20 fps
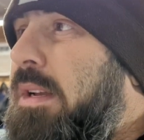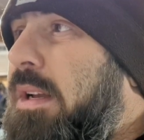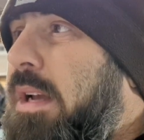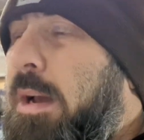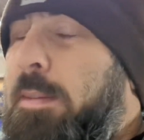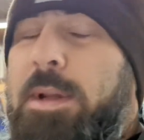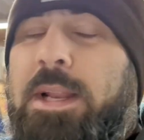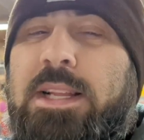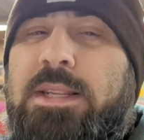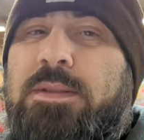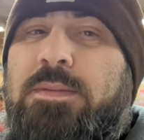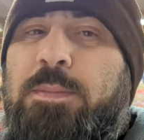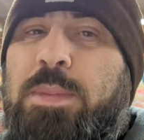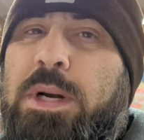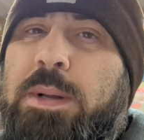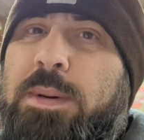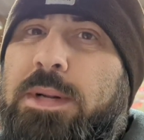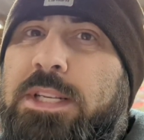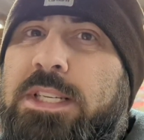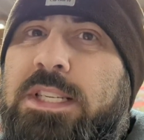I mean, it's
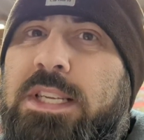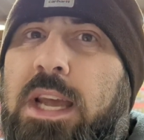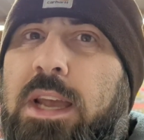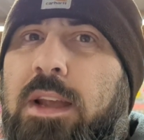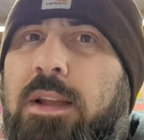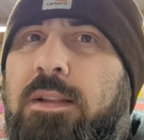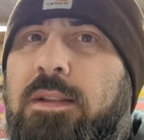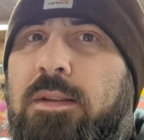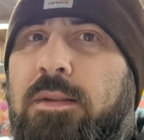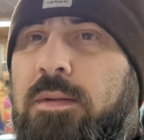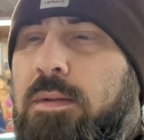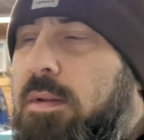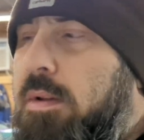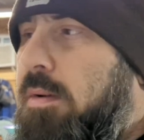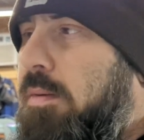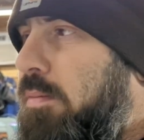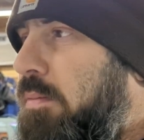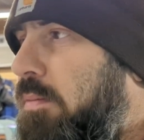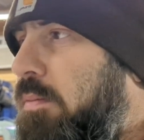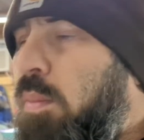pretty much stain.
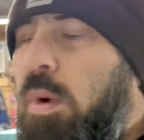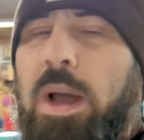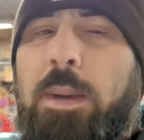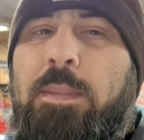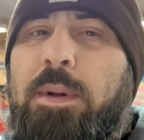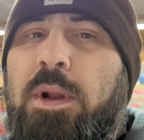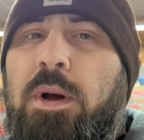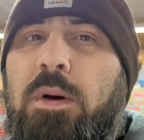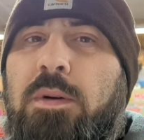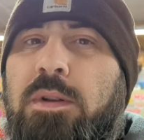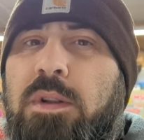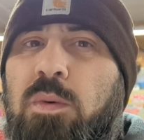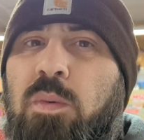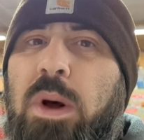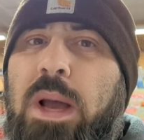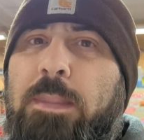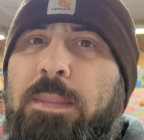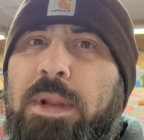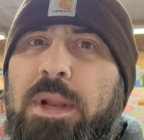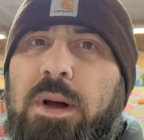You wipe it on, you
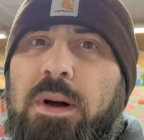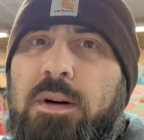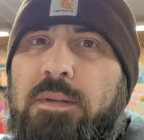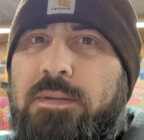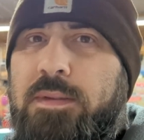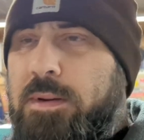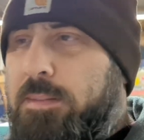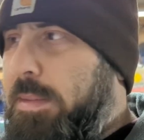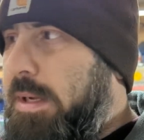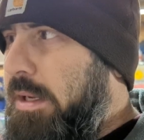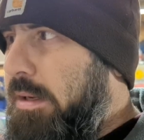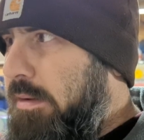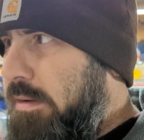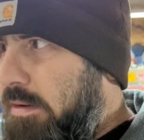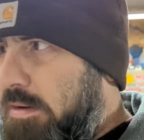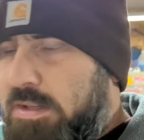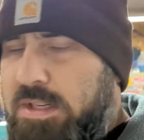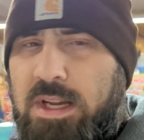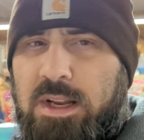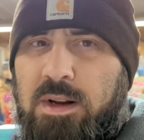wipe it off. I mean,
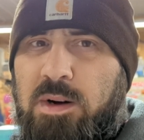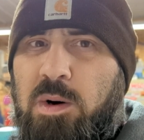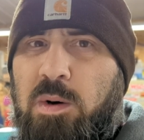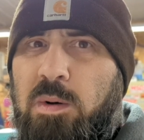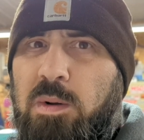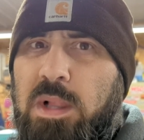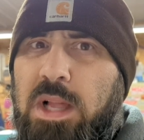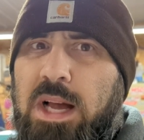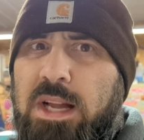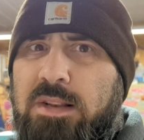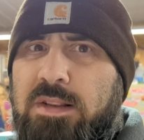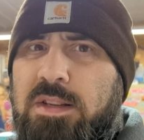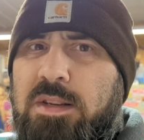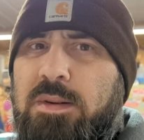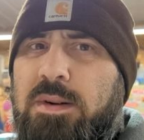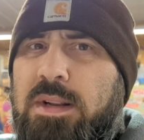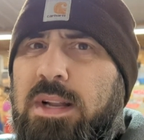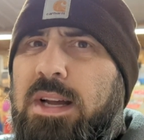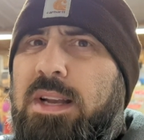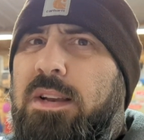there's not a whole lot
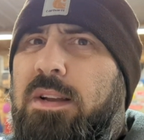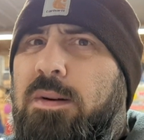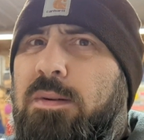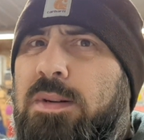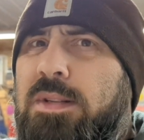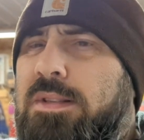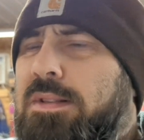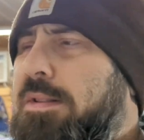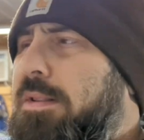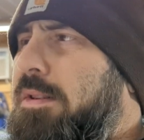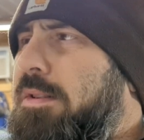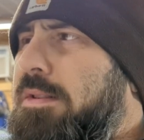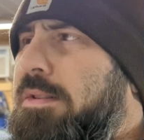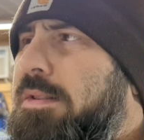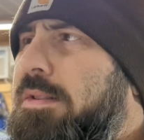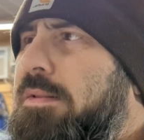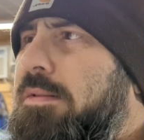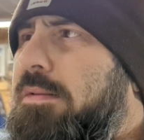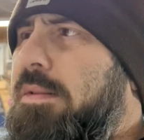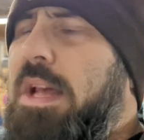to it. I know there's
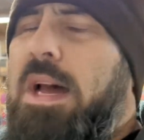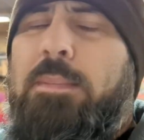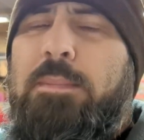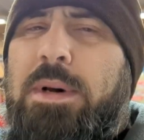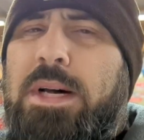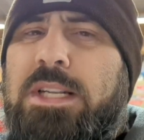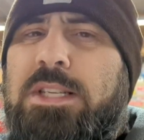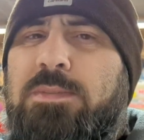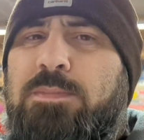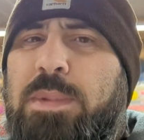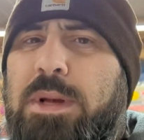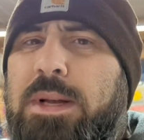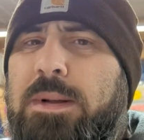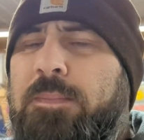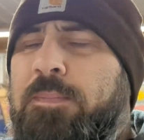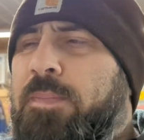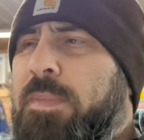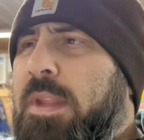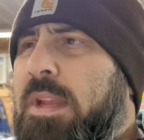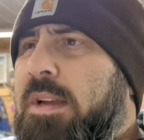not much,
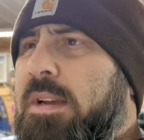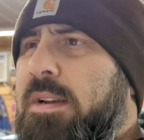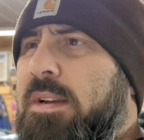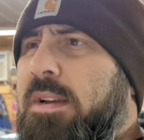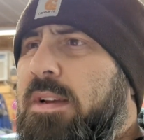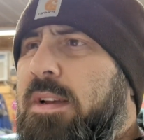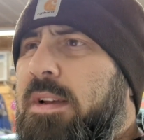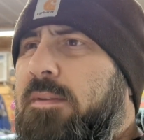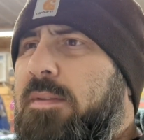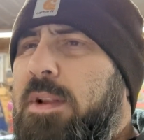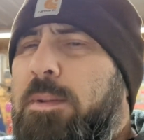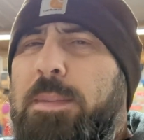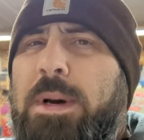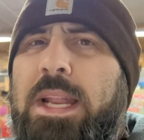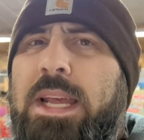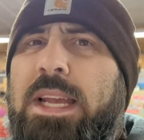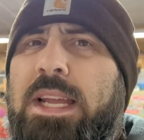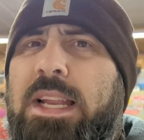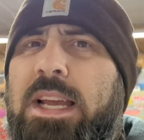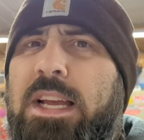but if
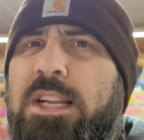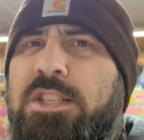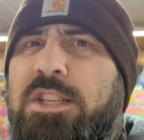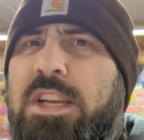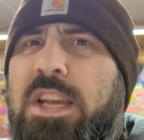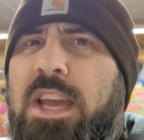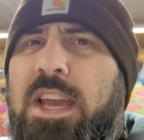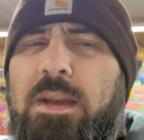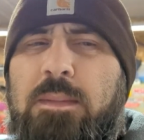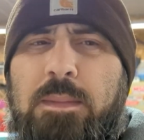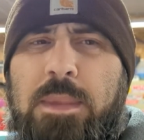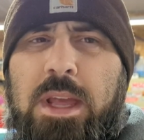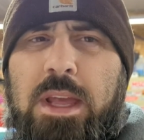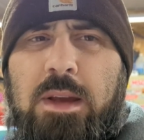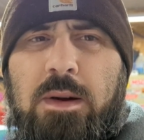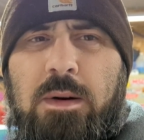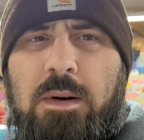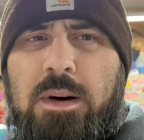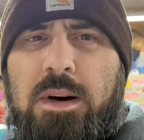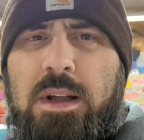anybody can educate
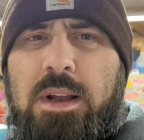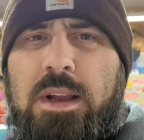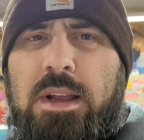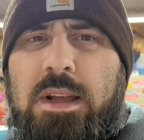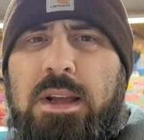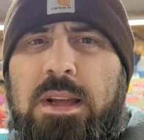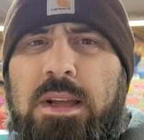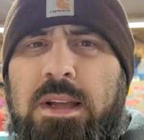me on,